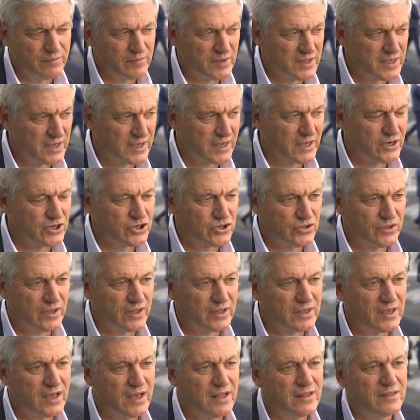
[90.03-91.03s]
medication
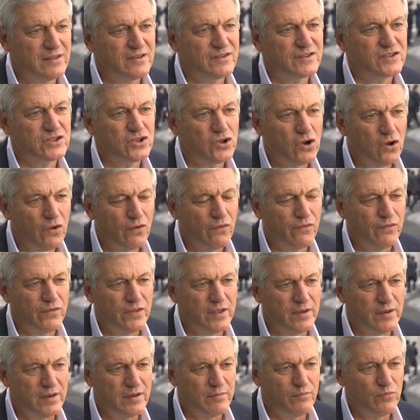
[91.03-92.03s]
that can dissolve
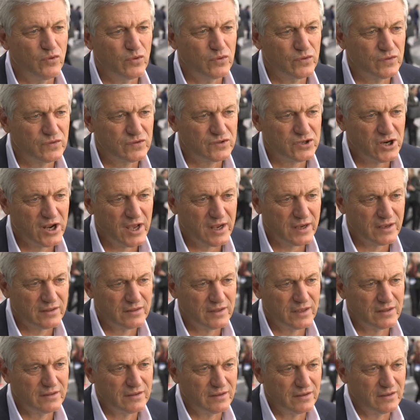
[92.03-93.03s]
the mucus
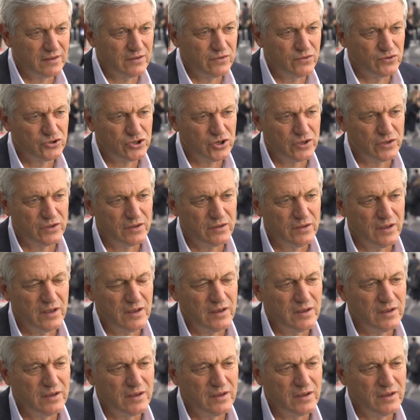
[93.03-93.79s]
tract that uh, usually